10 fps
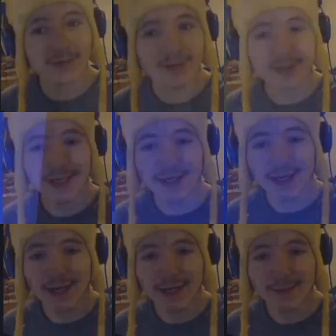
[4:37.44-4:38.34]

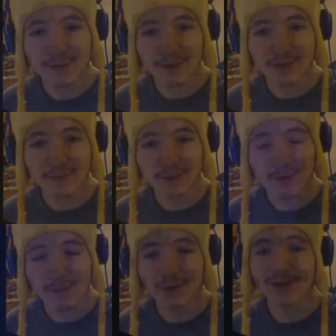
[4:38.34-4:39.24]
today, I am going to be
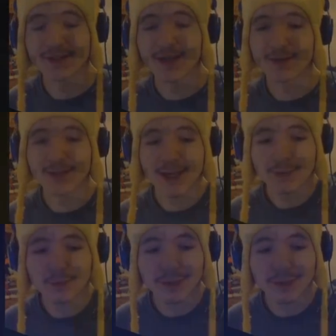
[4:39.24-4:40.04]
ripping this out and